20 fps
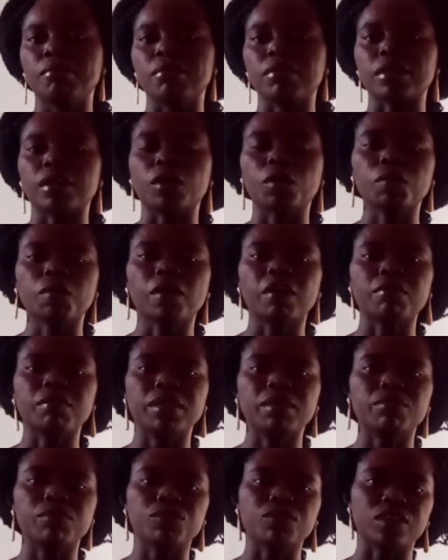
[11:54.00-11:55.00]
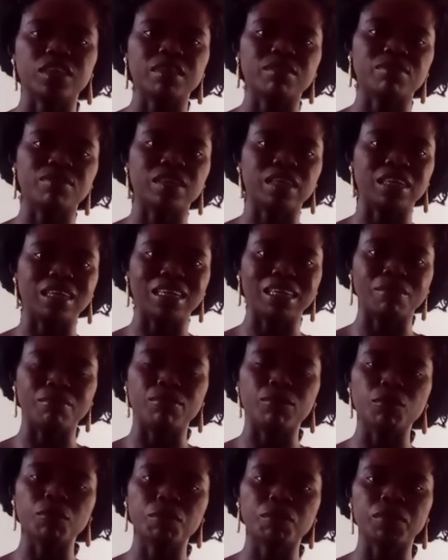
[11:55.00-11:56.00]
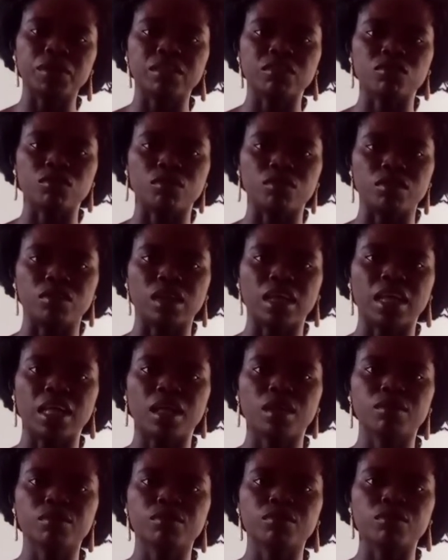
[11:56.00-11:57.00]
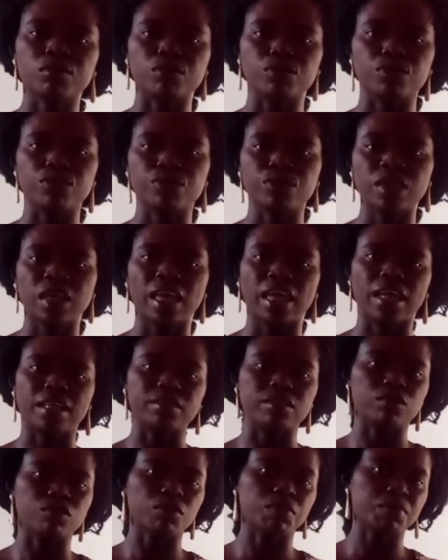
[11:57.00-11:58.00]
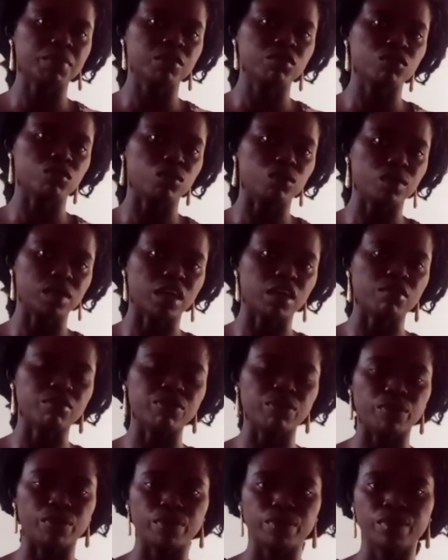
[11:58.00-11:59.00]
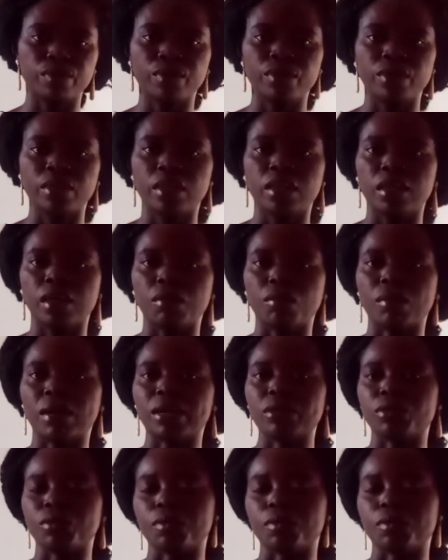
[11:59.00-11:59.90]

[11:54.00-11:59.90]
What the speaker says: But I hope I've been able to give a blueprint on how to, and the topics to look out for while